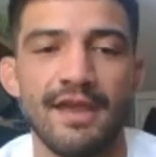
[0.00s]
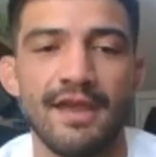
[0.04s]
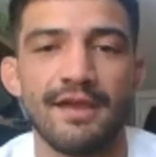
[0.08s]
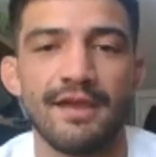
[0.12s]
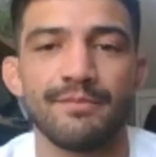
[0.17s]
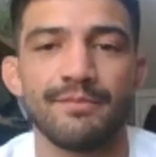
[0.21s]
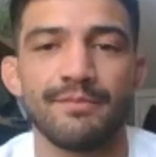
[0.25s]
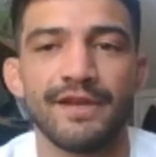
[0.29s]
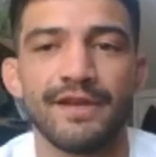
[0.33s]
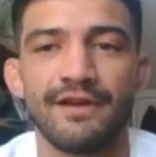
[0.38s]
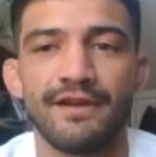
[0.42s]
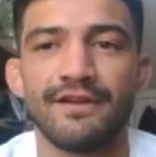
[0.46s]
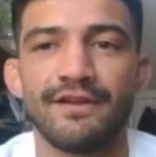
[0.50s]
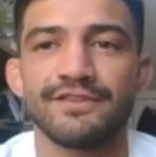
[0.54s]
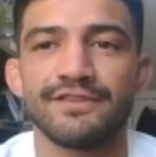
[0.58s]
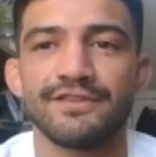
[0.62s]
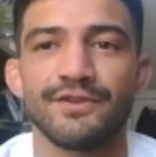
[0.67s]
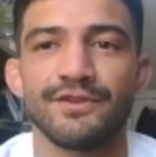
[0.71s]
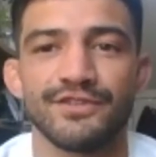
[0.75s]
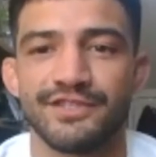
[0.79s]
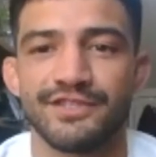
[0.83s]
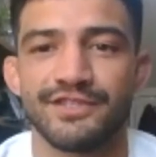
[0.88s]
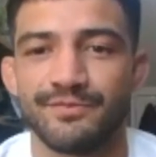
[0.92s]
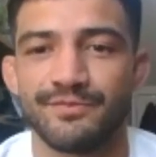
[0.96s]
but also
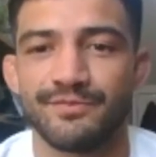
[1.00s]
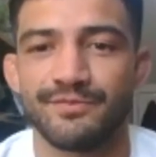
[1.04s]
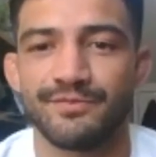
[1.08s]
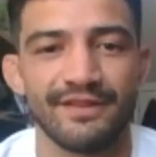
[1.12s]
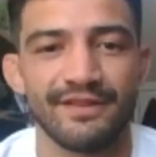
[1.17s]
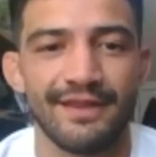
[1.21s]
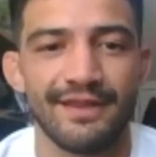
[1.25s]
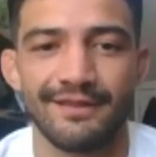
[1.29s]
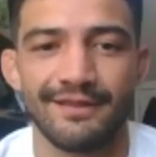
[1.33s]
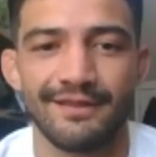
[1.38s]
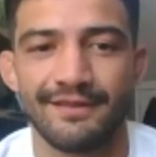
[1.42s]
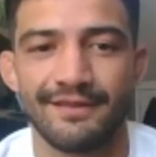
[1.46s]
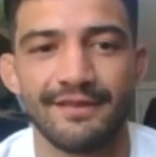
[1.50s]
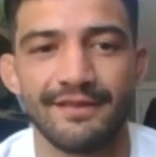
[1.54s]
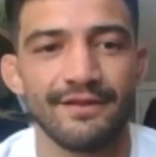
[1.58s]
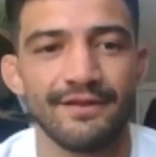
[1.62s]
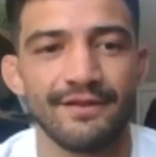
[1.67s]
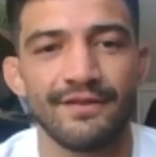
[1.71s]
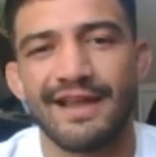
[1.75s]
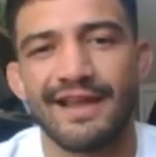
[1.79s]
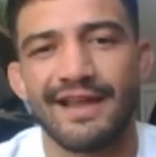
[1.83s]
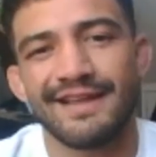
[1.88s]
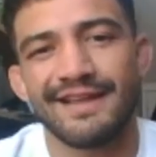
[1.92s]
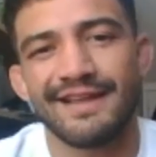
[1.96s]
just to be like, you
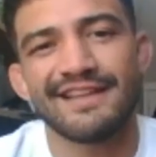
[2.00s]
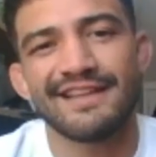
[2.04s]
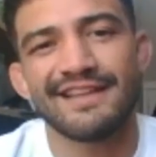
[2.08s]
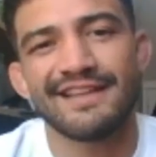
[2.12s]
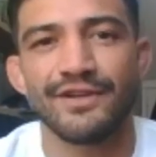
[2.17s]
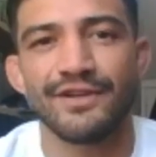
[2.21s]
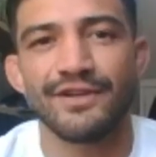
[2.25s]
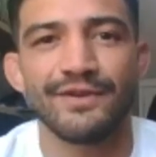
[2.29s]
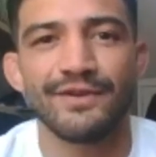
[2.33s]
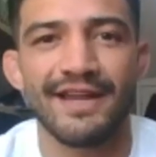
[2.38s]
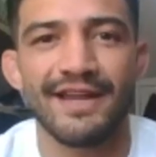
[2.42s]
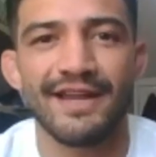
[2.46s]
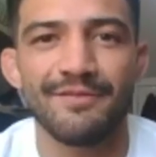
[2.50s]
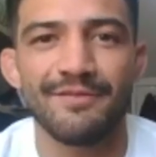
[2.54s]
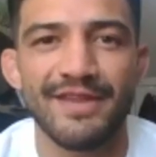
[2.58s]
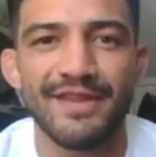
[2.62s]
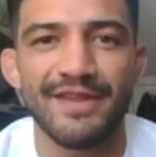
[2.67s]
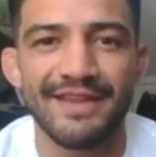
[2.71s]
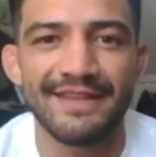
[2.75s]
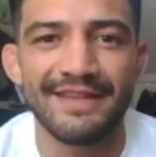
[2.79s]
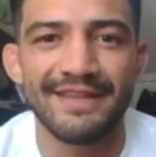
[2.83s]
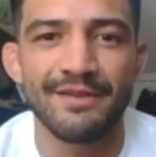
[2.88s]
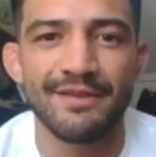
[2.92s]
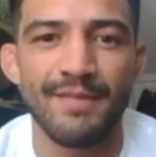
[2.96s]
know, I guess so, kind of
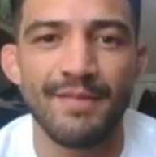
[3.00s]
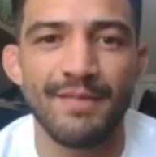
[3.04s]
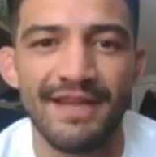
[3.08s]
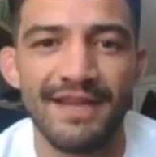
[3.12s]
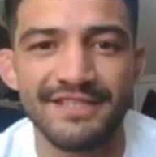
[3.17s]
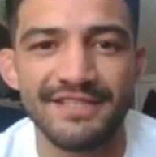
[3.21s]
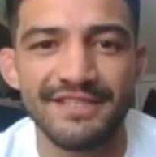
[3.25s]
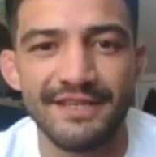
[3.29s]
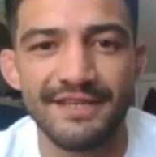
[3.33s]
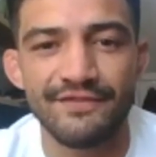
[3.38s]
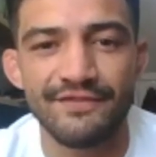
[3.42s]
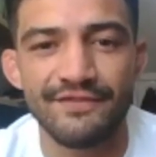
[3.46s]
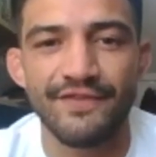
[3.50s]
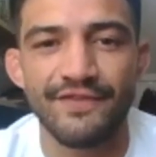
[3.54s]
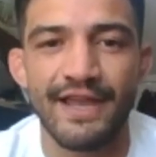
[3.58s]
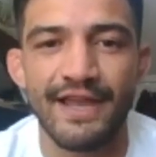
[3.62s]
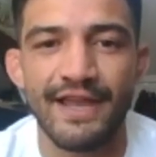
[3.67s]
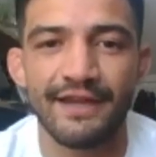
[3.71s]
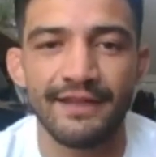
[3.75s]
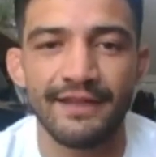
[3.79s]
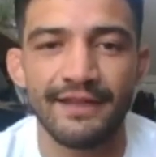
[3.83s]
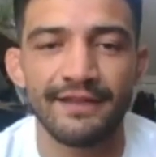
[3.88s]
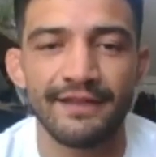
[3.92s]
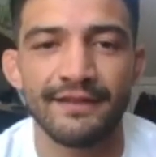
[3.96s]
being in the mindset of
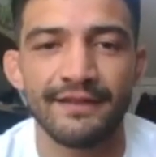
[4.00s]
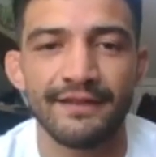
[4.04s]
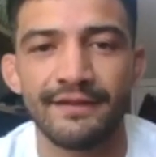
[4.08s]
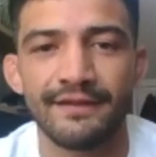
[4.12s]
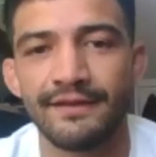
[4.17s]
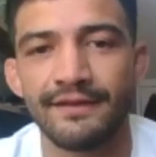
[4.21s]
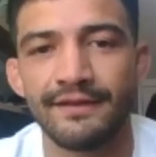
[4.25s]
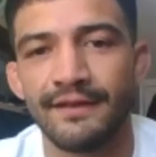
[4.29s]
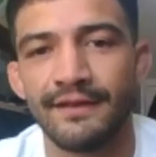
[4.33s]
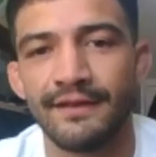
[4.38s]
fighting and